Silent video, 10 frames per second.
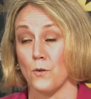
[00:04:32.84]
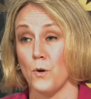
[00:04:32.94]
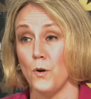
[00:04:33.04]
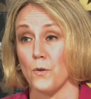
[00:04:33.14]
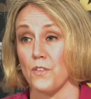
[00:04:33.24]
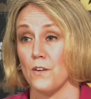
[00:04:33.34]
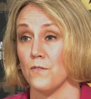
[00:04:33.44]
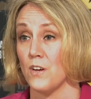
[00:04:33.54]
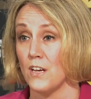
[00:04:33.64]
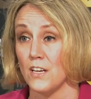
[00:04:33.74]
growth
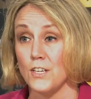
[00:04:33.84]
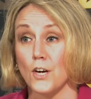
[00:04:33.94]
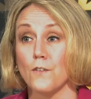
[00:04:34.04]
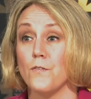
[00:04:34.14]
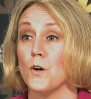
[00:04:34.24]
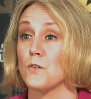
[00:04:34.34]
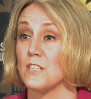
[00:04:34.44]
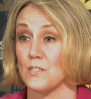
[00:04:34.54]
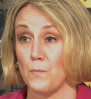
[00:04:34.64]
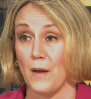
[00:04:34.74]
of young folks,
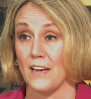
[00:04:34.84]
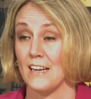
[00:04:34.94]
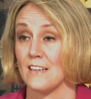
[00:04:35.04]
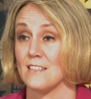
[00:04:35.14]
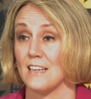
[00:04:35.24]
Hispanics,